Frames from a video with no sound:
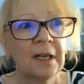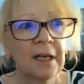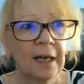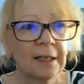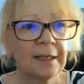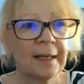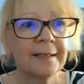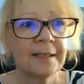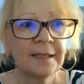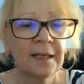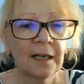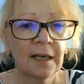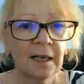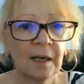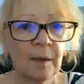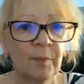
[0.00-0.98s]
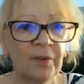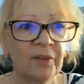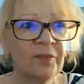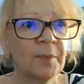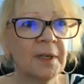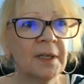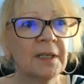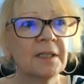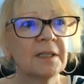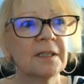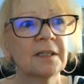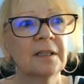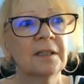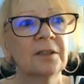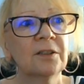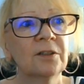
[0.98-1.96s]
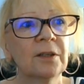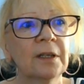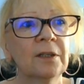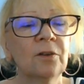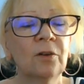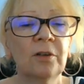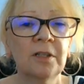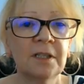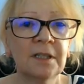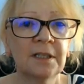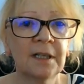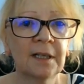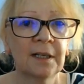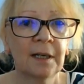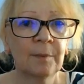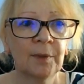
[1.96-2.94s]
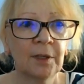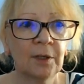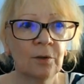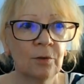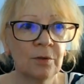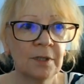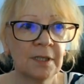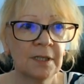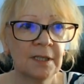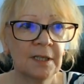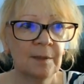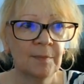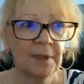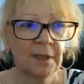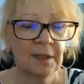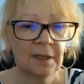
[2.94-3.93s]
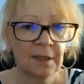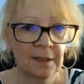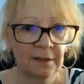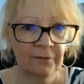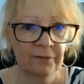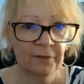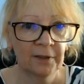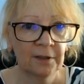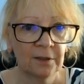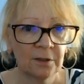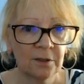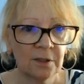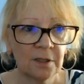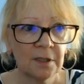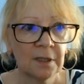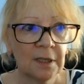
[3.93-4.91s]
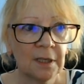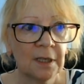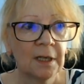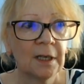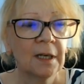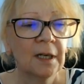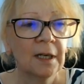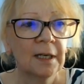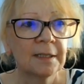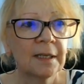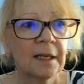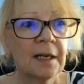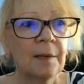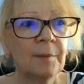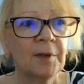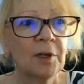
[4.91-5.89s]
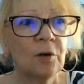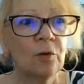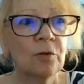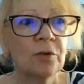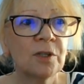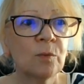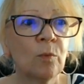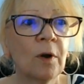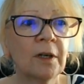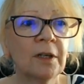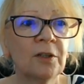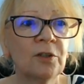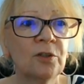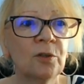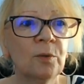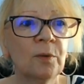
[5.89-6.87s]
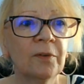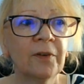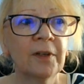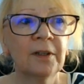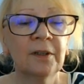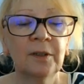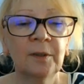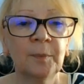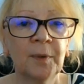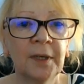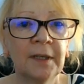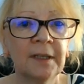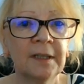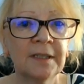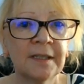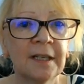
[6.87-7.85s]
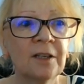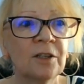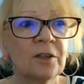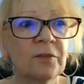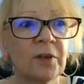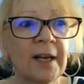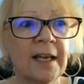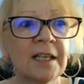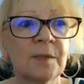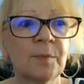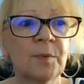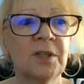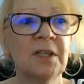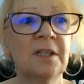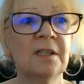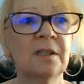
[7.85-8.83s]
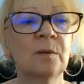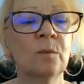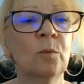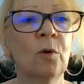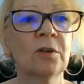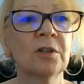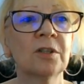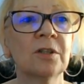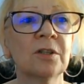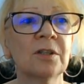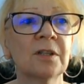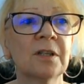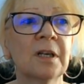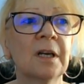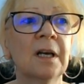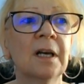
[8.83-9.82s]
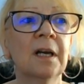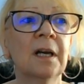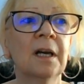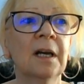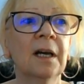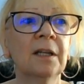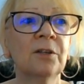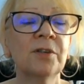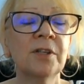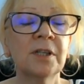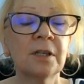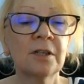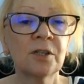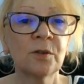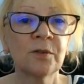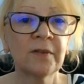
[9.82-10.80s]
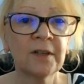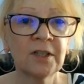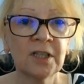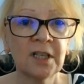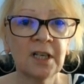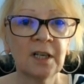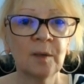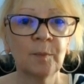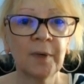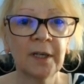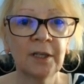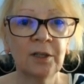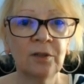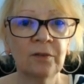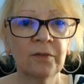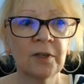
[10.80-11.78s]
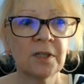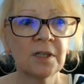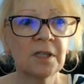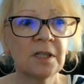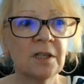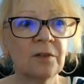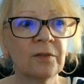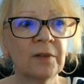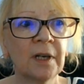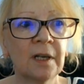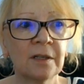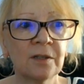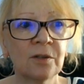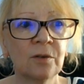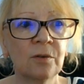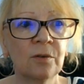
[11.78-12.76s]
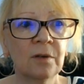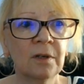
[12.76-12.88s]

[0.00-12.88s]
I'd like to take a couple of minutes to acknowledge the Dynamic Coast team and the funders. Dynamic Coast 1 and 2 were funded by the Centre for Expertise in Waters, and the research was undertaken by the University of Glasgow.